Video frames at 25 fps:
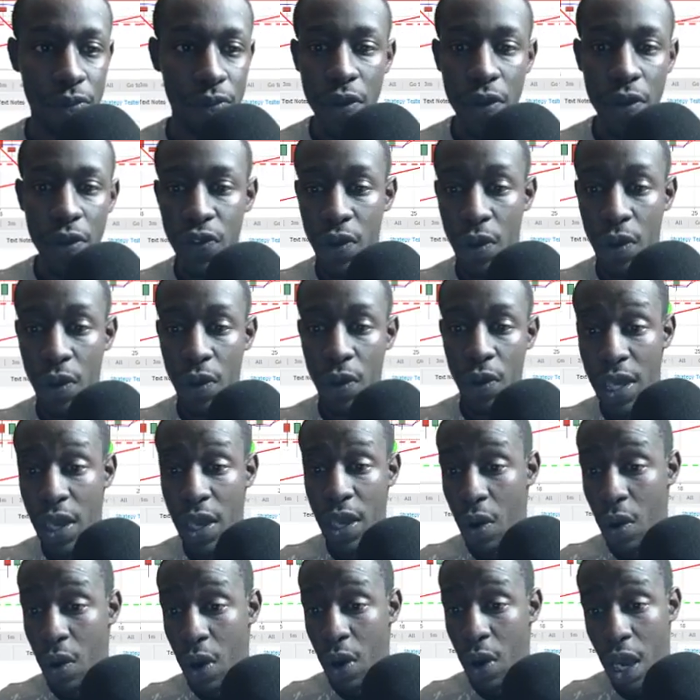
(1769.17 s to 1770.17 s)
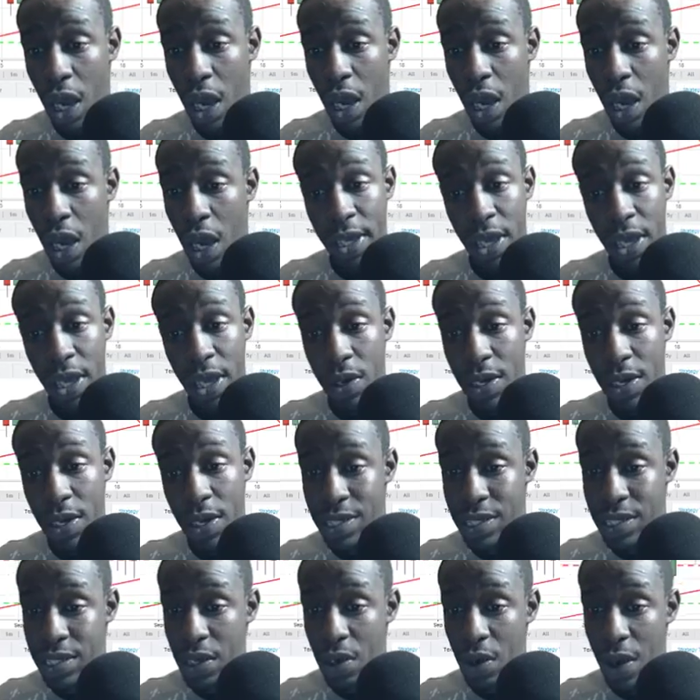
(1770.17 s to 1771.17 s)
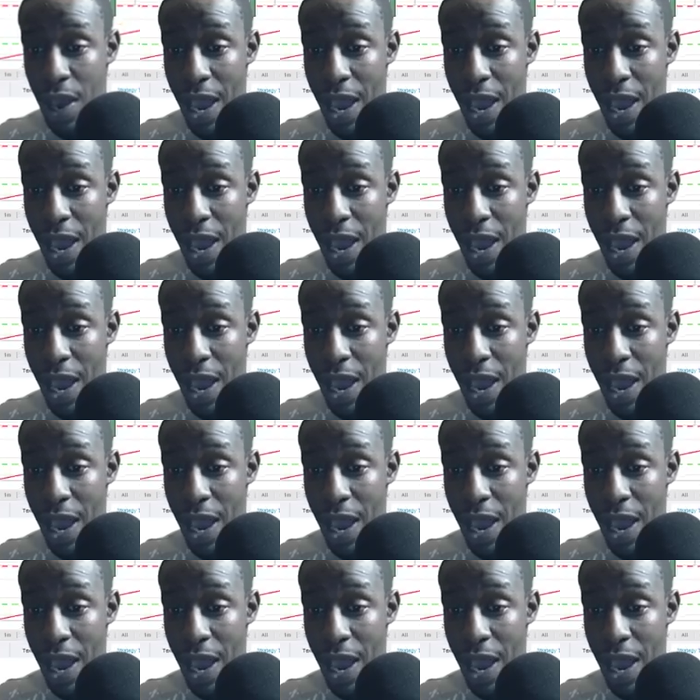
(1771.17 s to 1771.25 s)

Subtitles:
So Neo is still